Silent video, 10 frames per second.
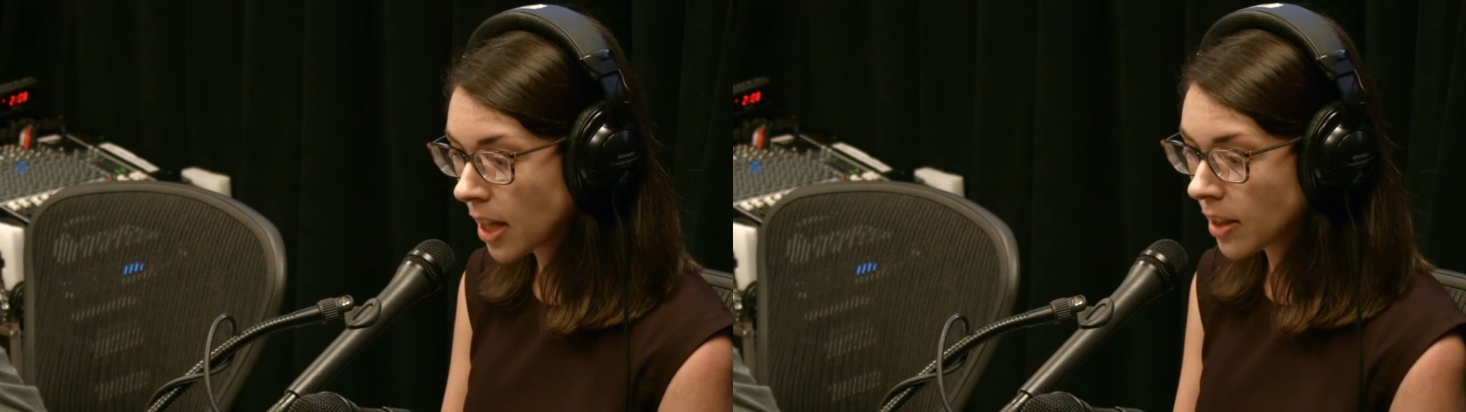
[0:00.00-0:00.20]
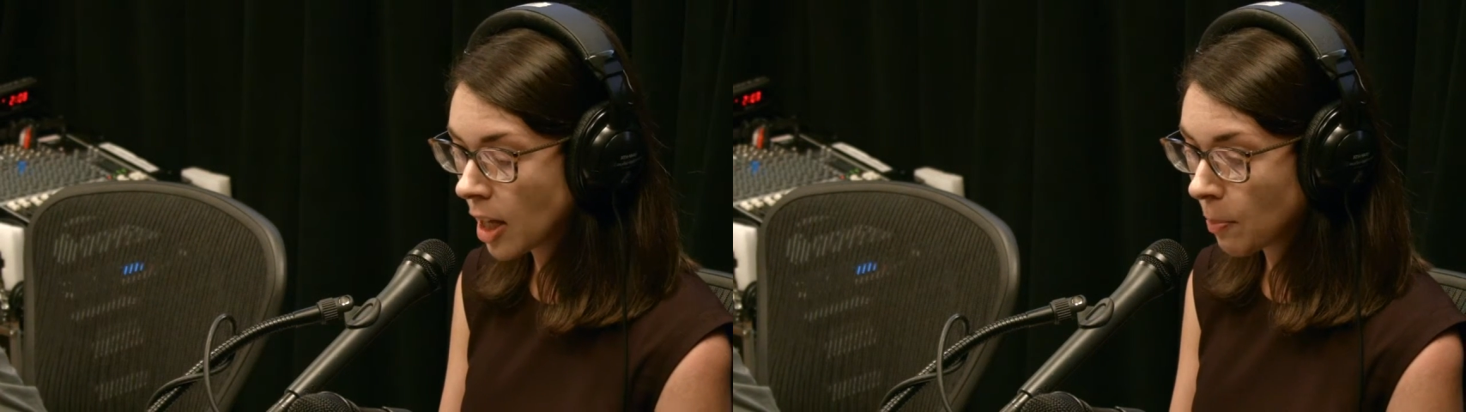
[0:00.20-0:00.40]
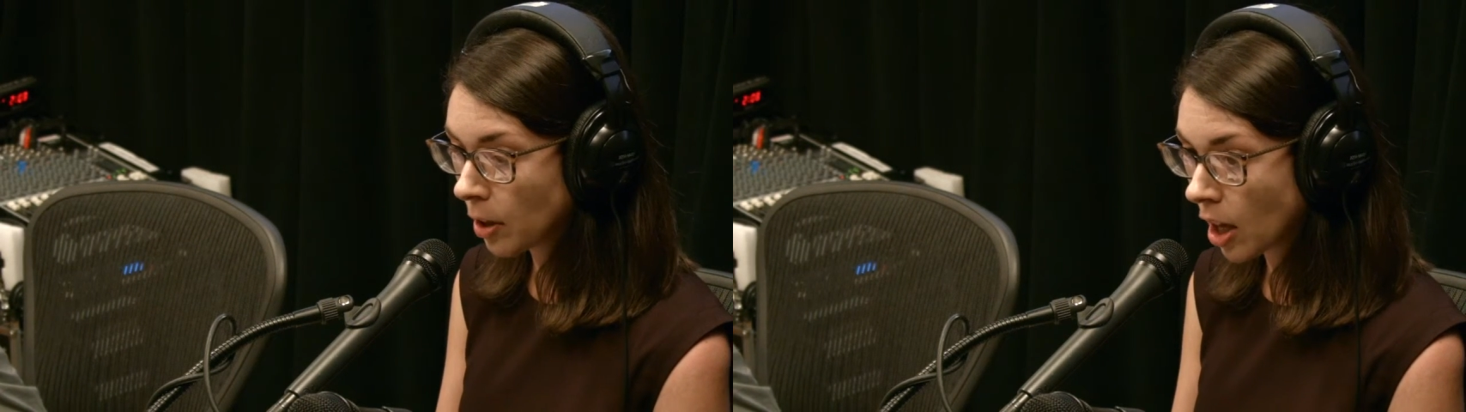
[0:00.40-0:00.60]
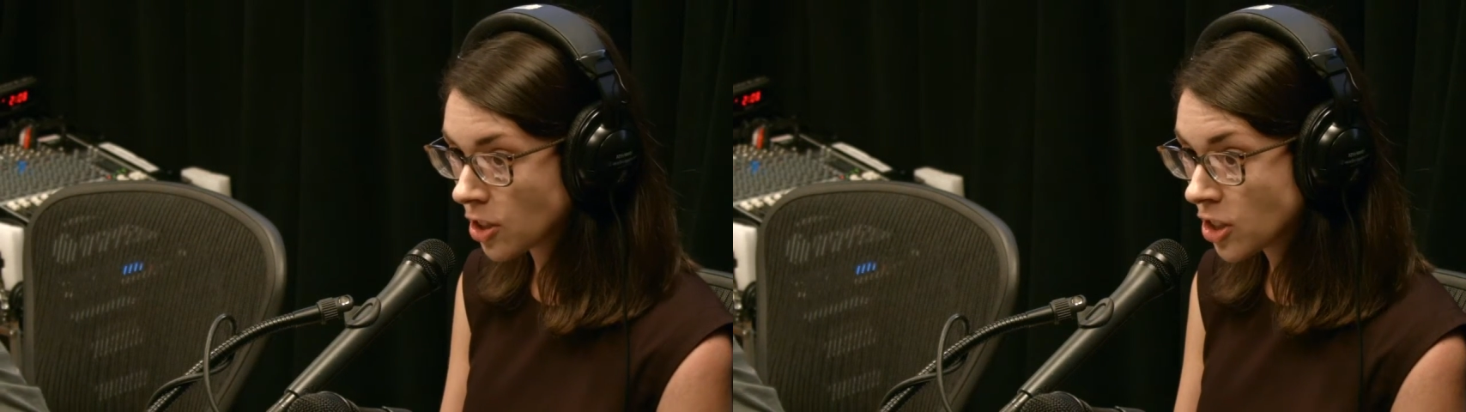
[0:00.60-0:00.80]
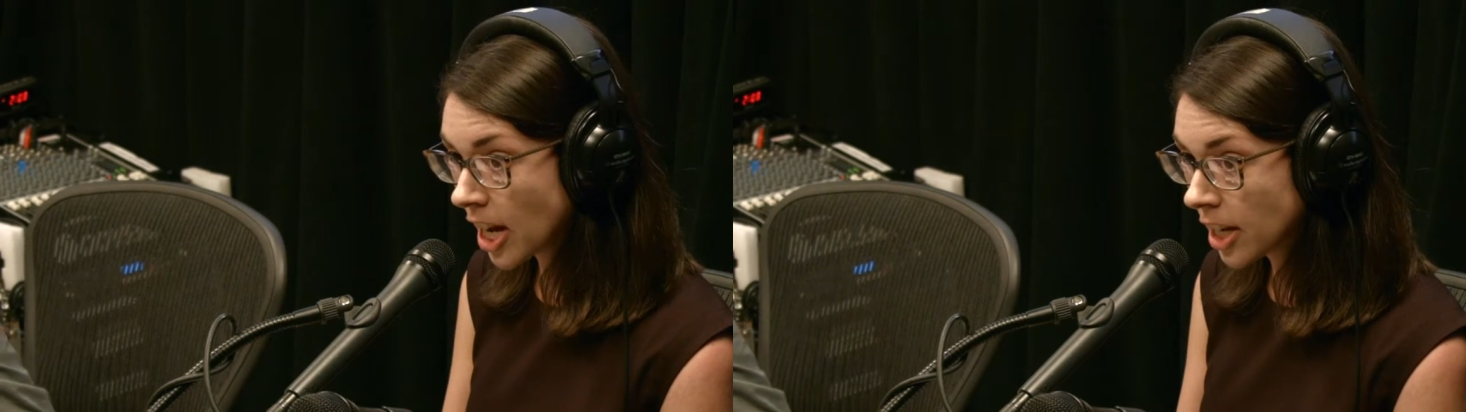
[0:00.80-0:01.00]
the HIPAA
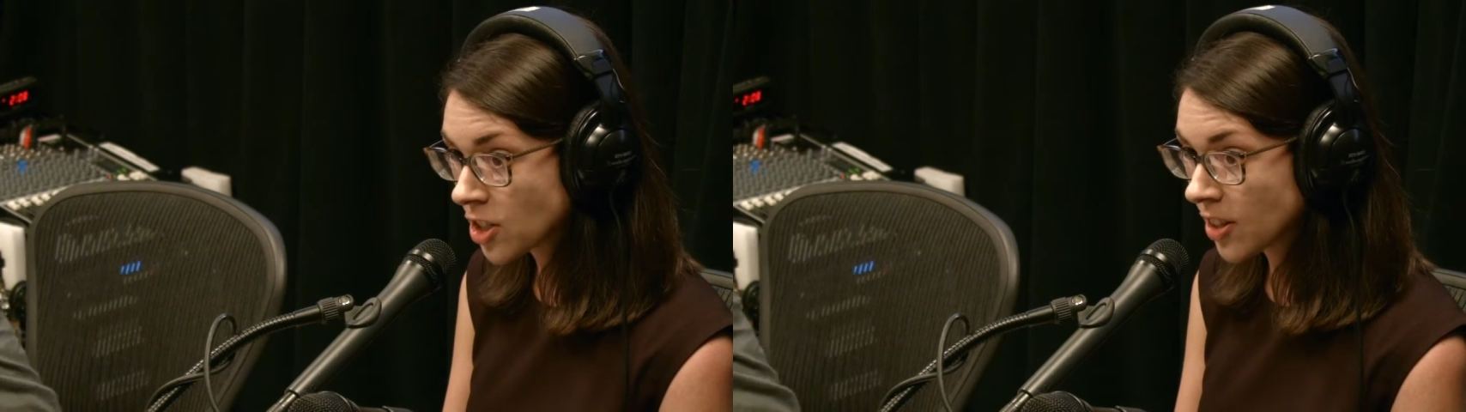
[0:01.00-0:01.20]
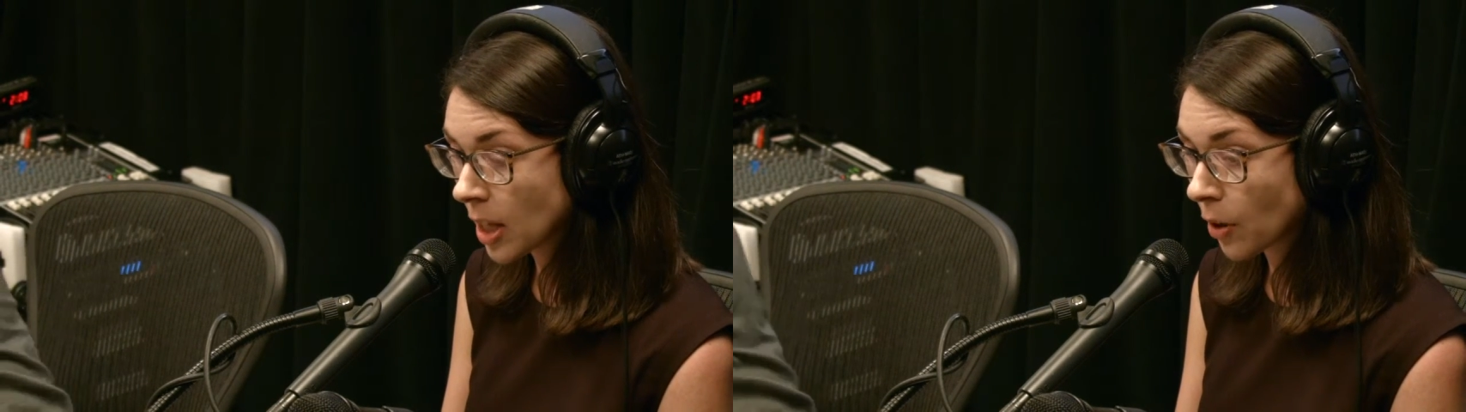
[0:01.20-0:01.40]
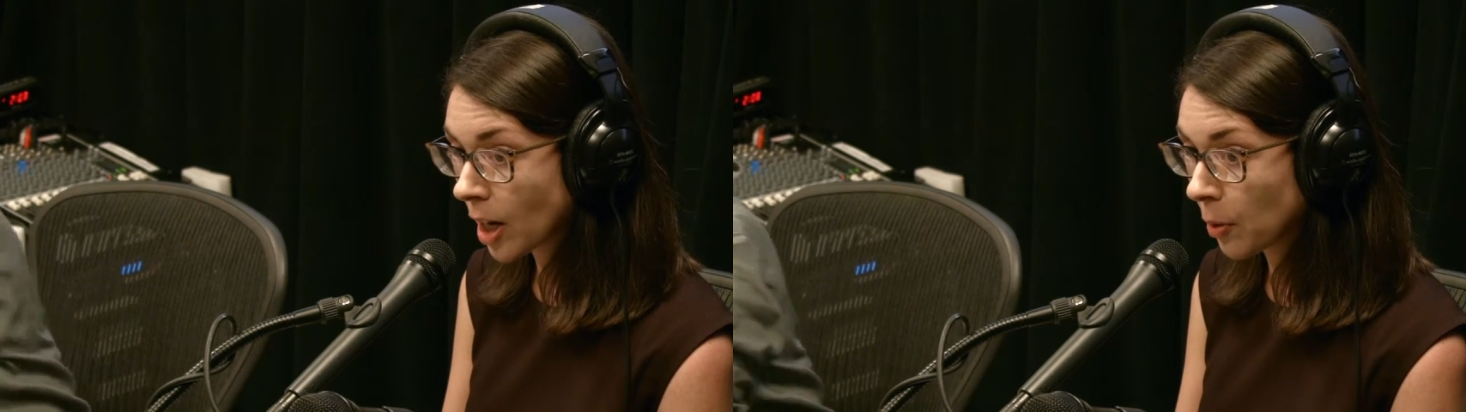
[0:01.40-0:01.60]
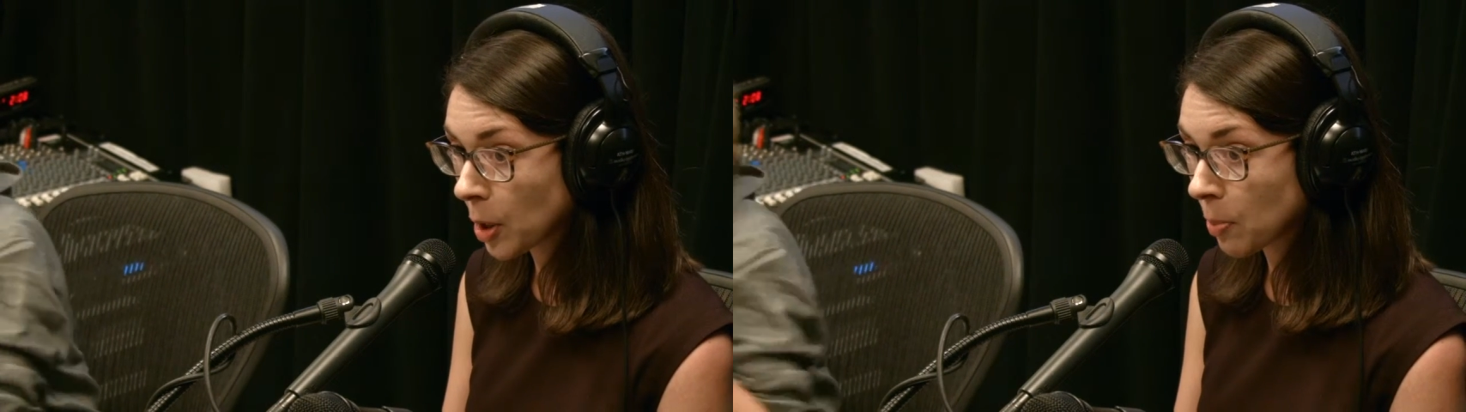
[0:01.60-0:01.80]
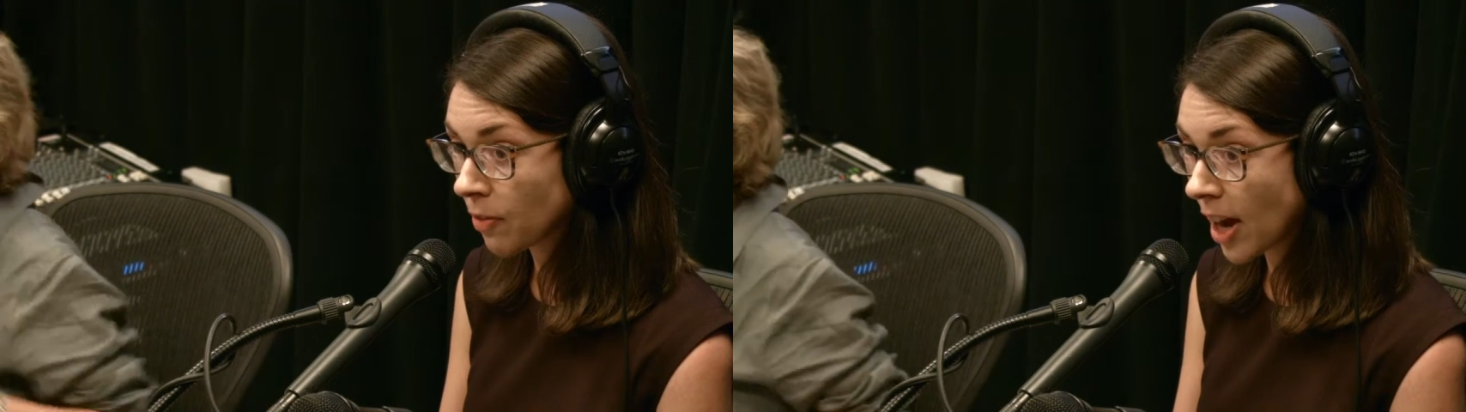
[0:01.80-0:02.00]
laws changed and they were able to
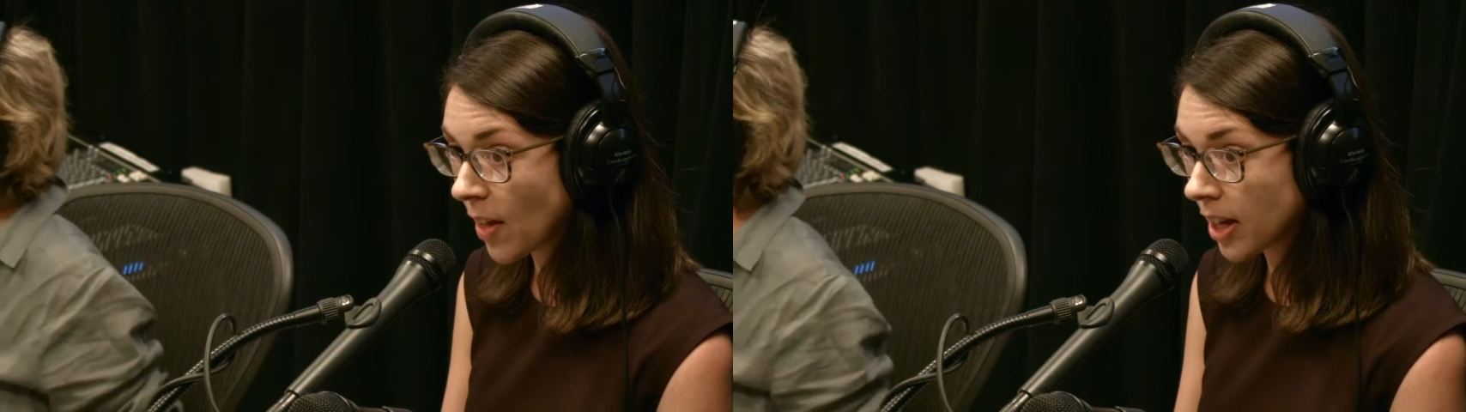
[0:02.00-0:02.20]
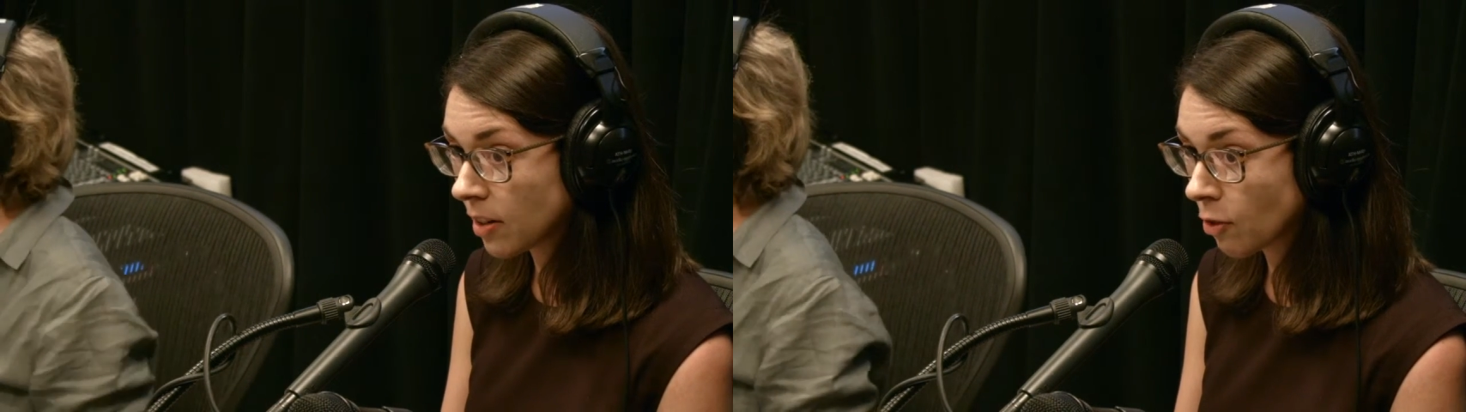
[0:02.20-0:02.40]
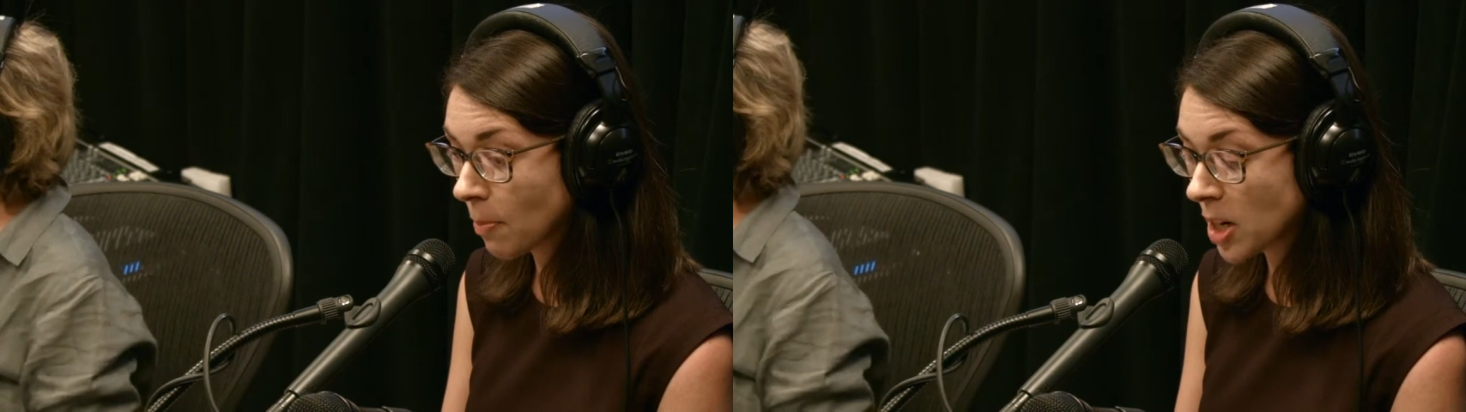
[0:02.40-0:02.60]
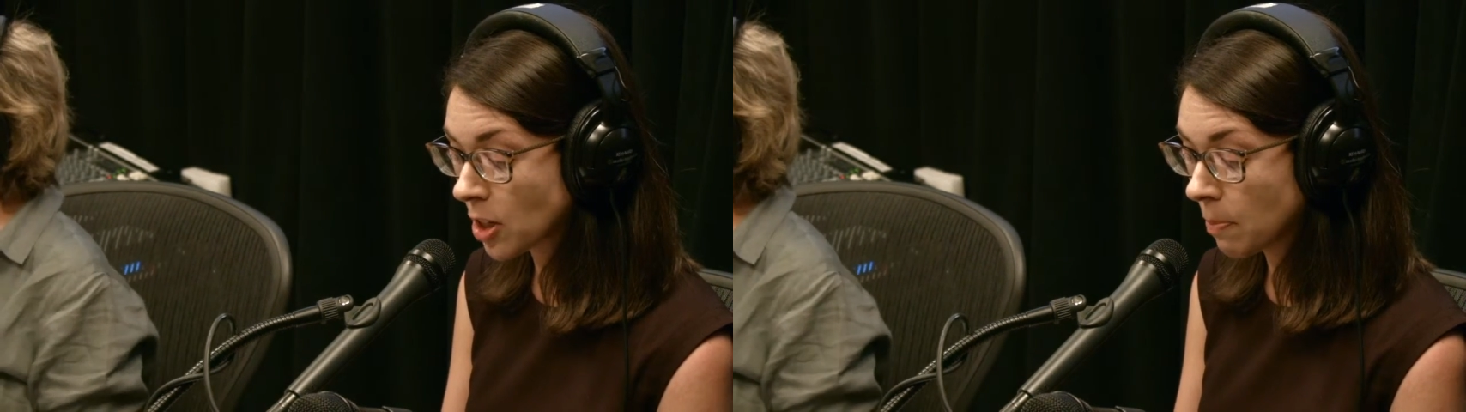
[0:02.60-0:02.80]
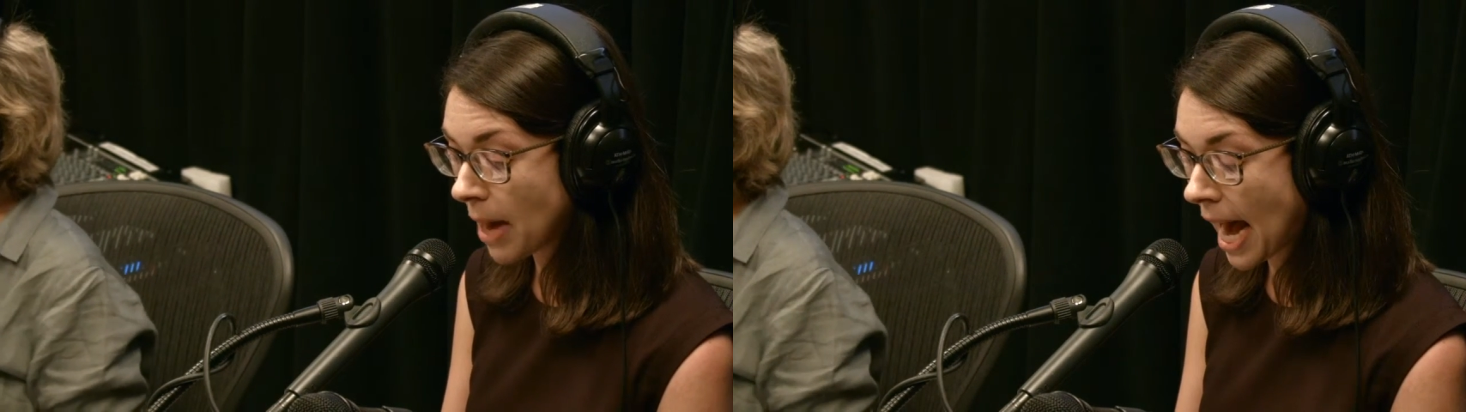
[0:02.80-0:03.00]
provide that
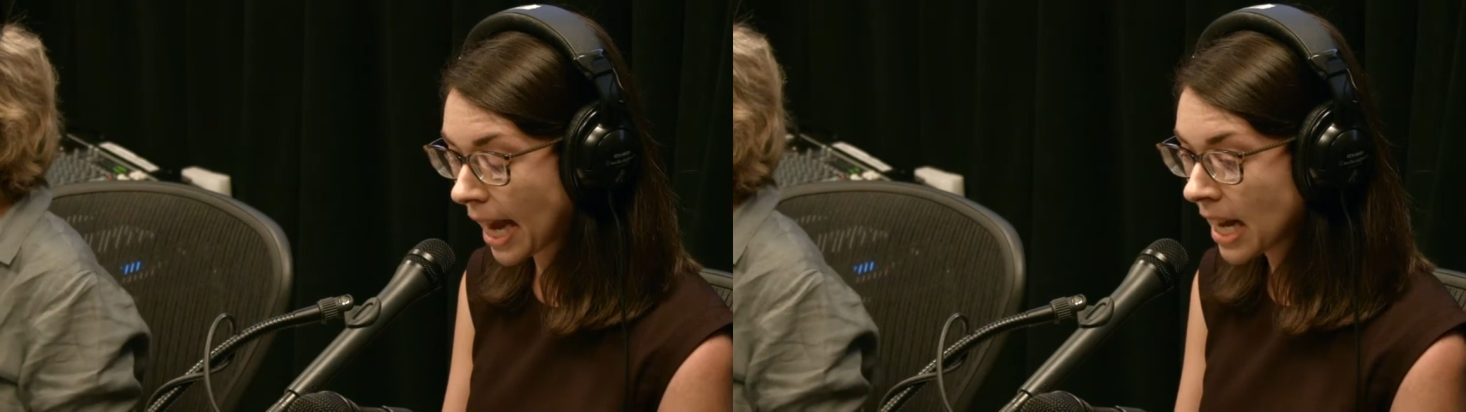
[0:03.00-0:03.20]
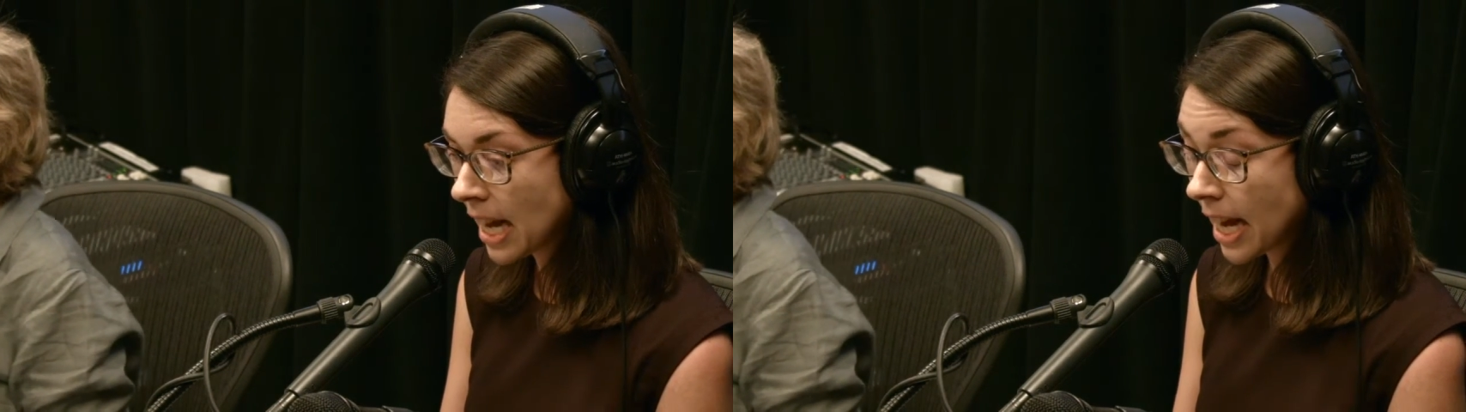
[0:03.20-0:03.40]
information back